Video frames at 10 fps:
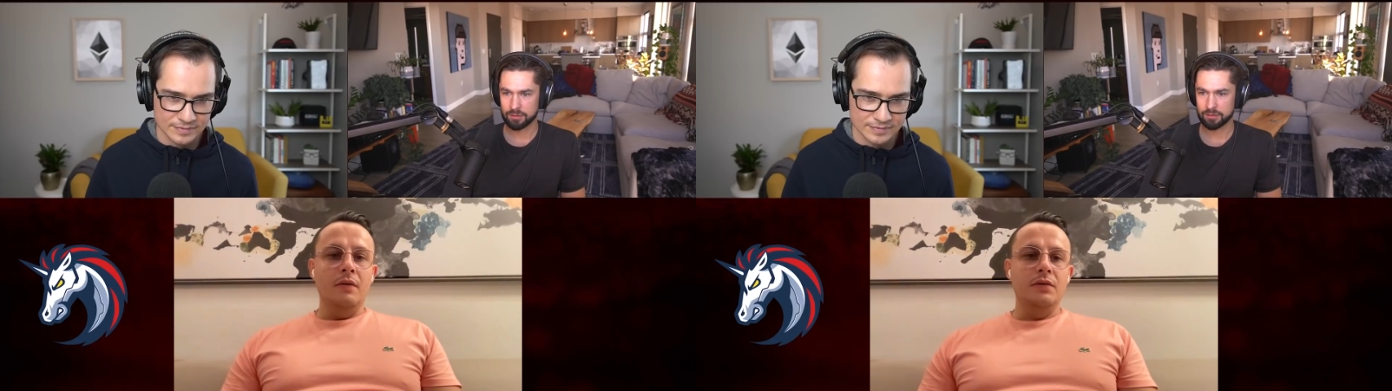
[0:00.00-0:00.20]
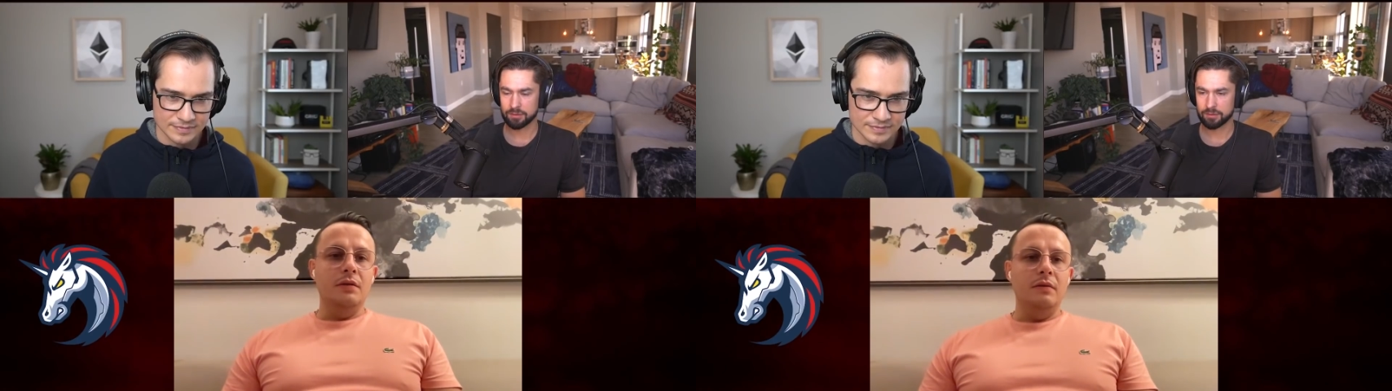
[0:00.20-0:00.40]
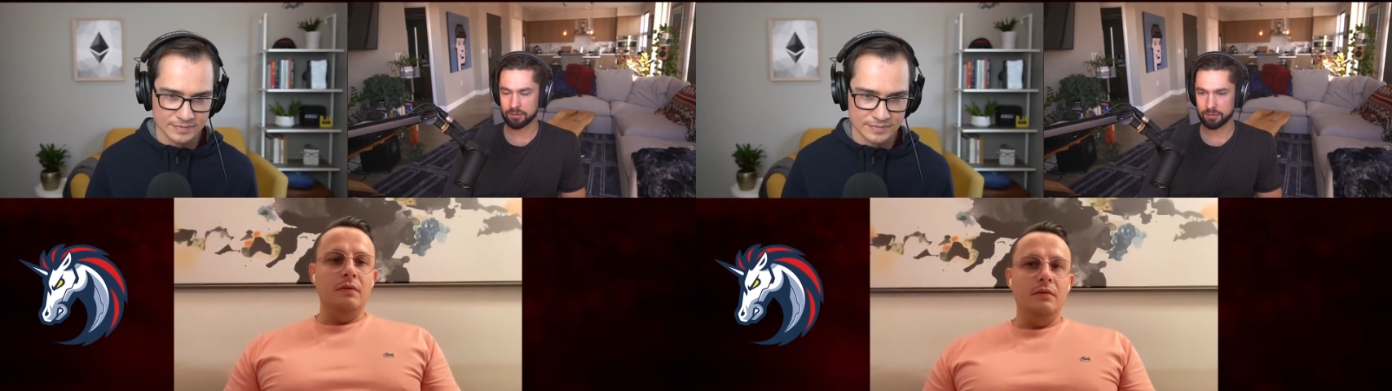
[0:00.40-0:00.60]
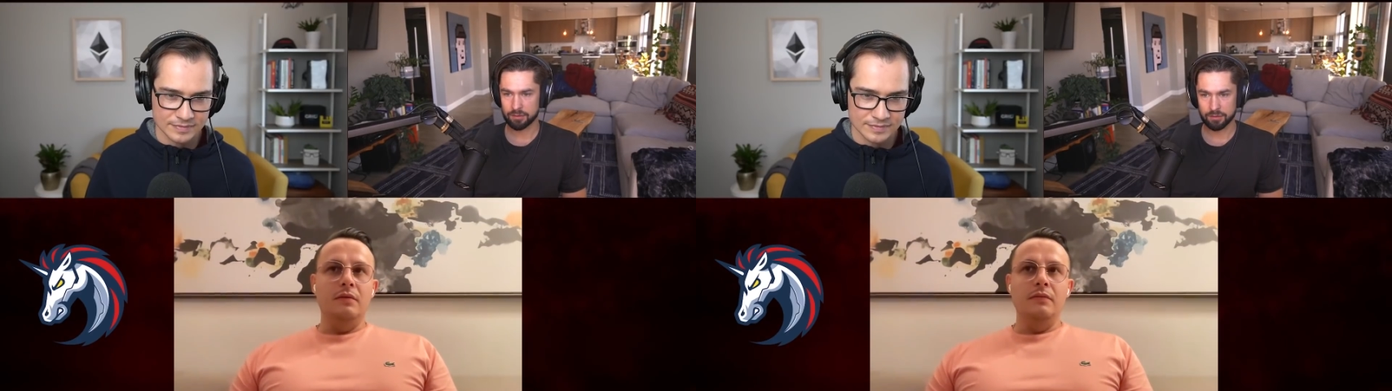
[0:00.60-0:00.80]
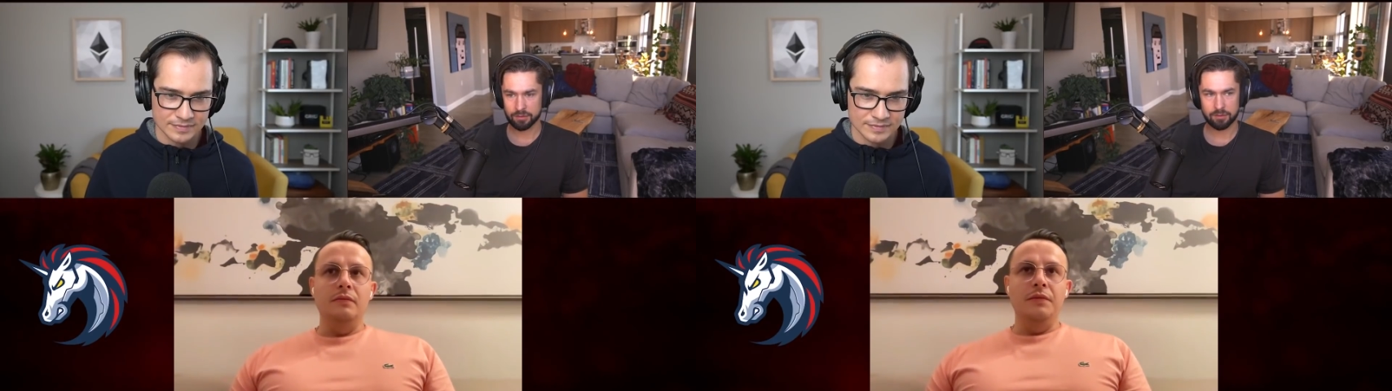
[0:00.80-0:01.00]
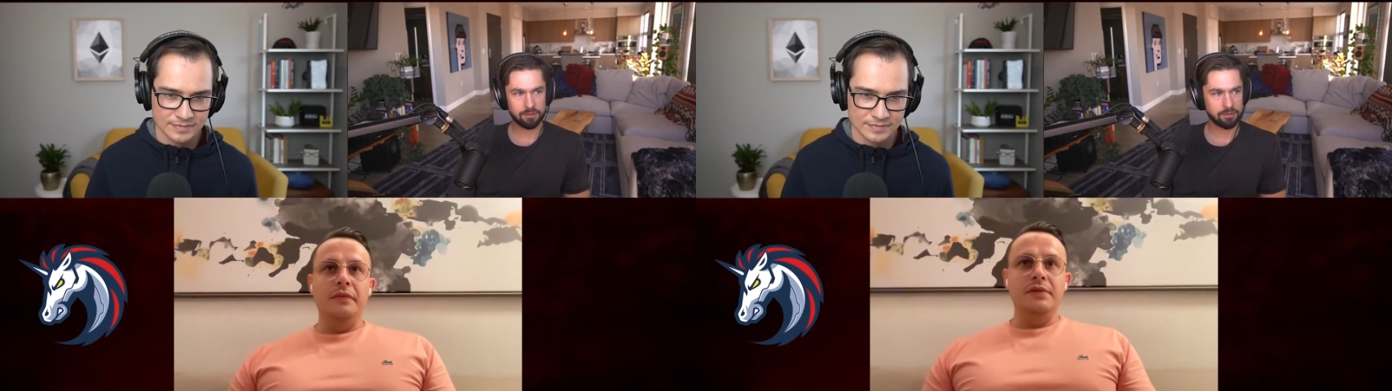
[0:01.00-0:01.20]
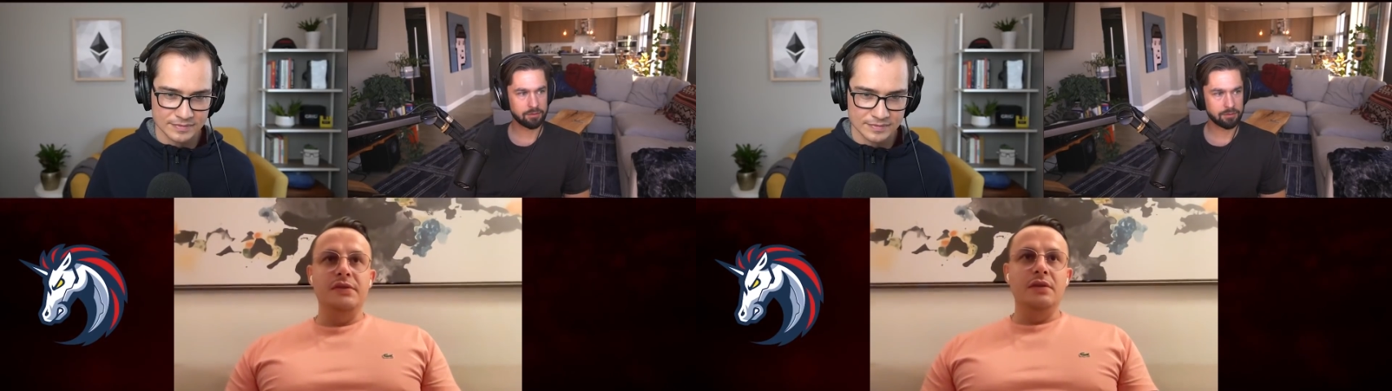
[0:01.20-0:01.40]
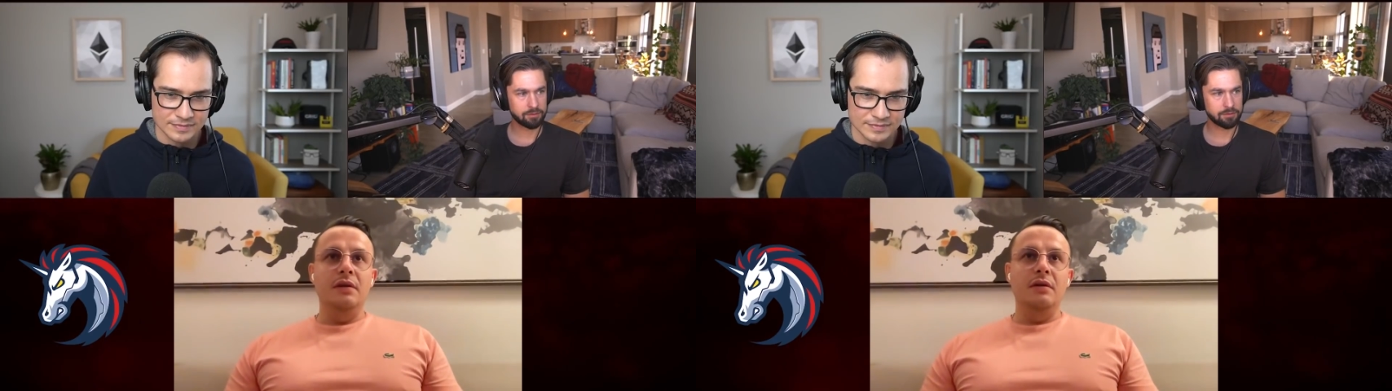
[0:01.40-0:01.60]
Speaker 1: So we will
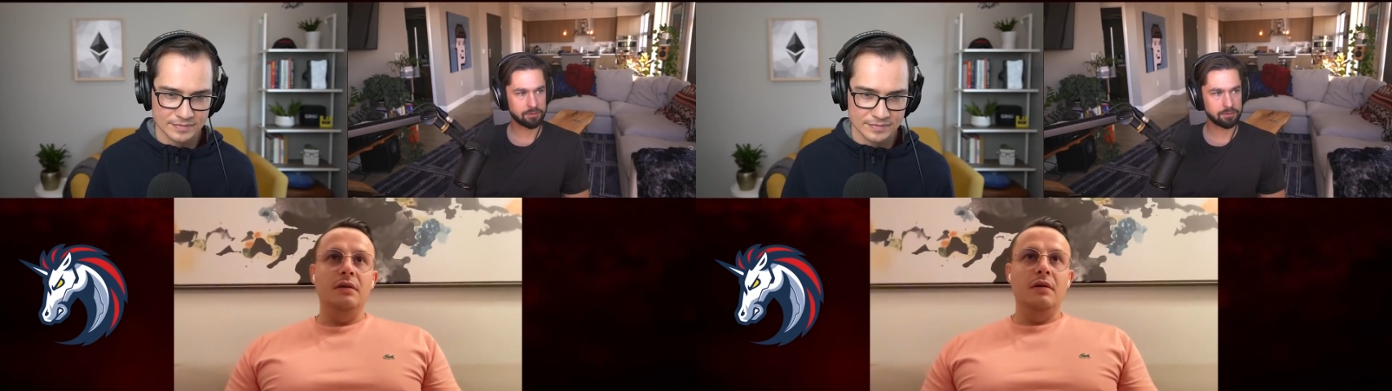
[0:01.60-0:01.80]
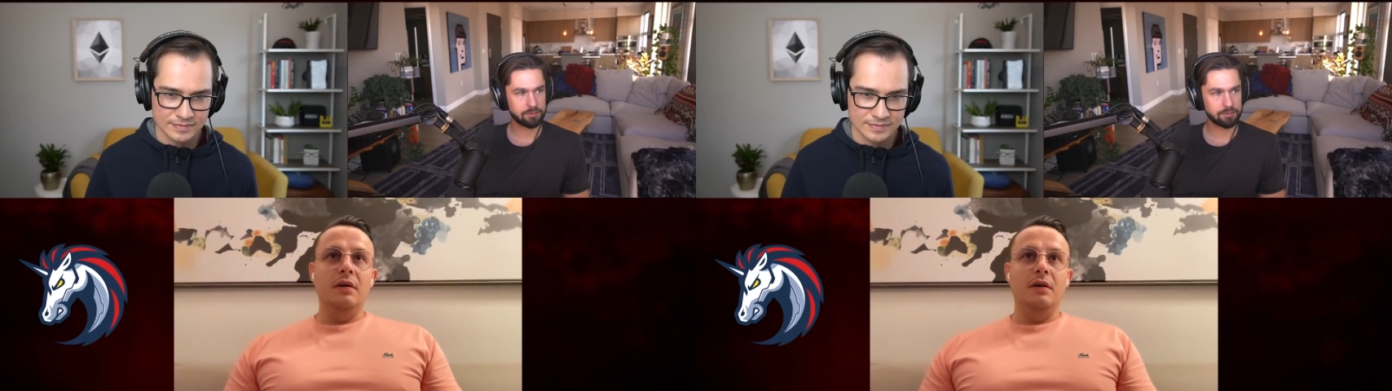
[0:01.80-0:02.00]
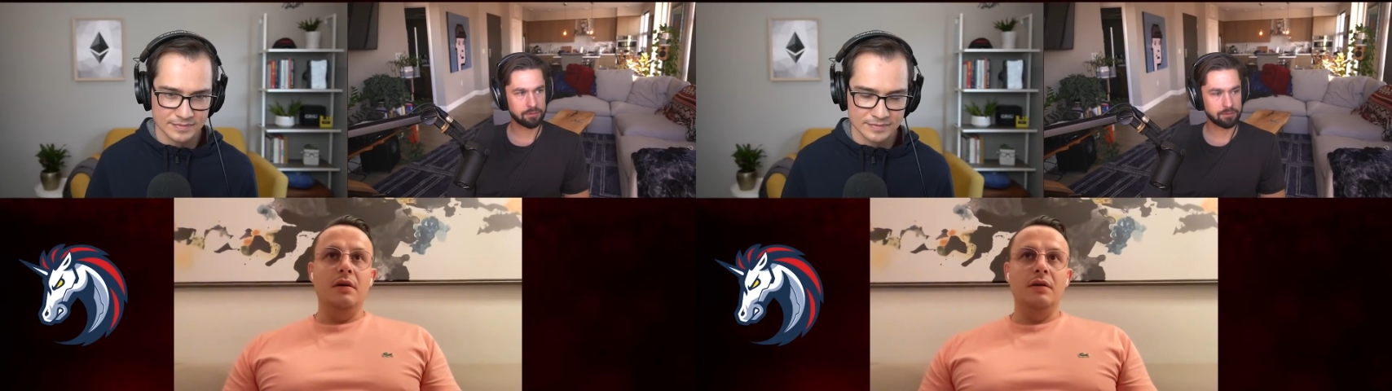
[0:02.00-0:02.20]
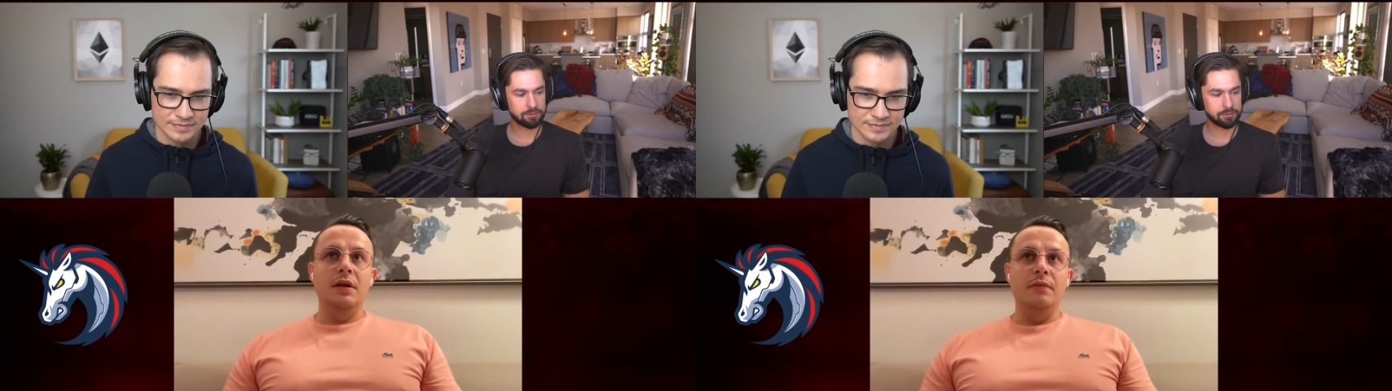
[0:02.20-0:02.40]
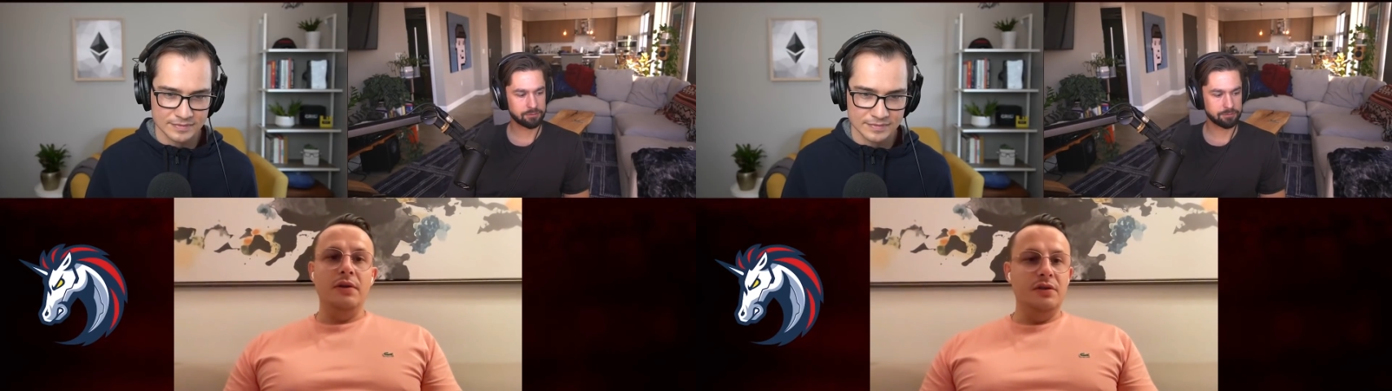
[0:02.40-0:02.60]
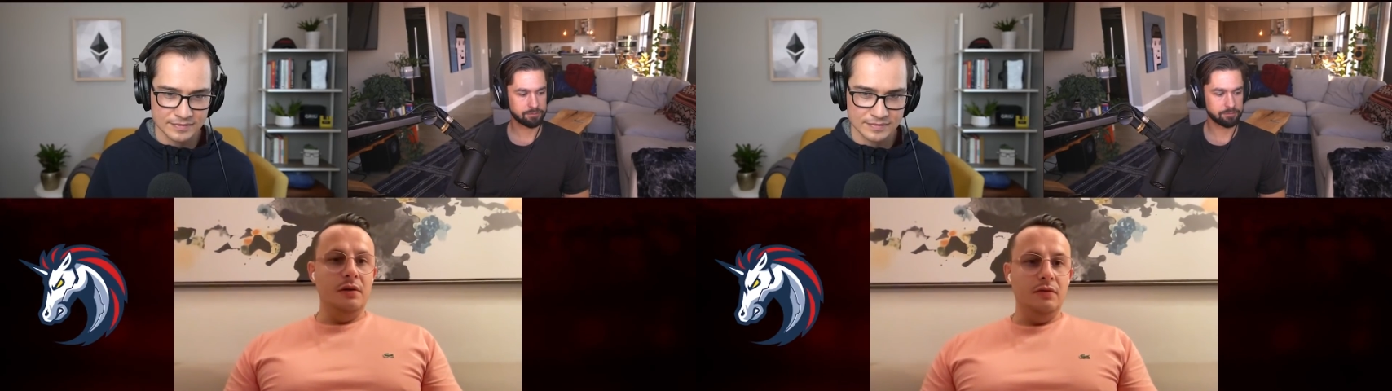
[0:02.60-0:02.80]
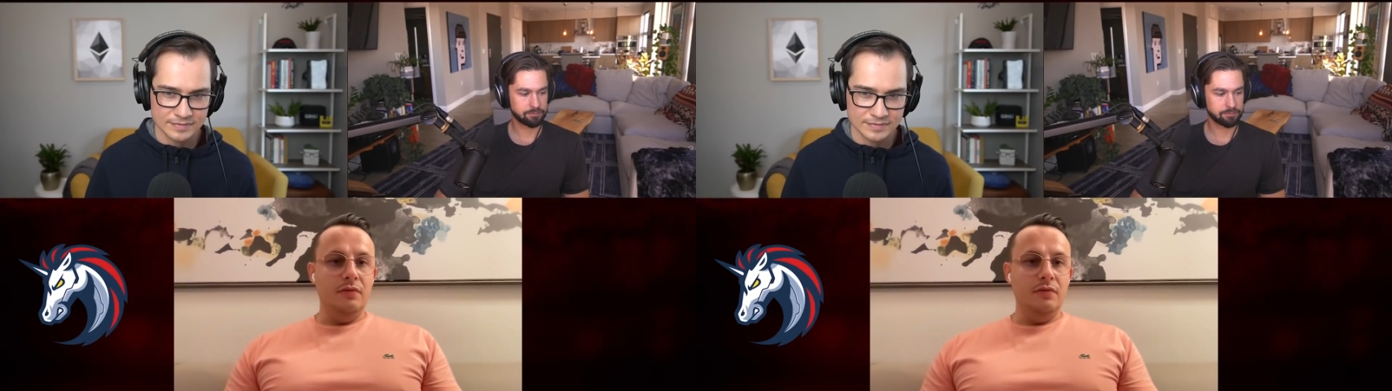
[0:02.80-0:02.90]
see uh, K Y C